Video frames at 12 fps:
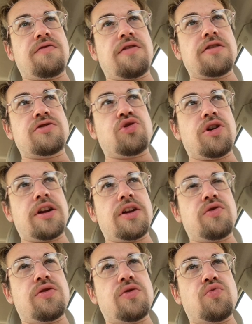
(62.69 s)
frustrating
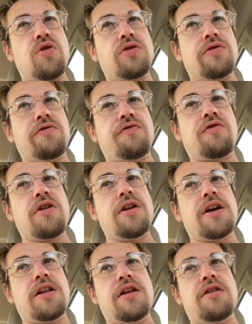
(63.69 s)
you can work the front
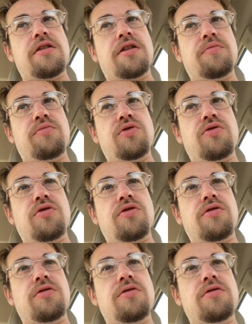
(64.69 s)
end of the computer.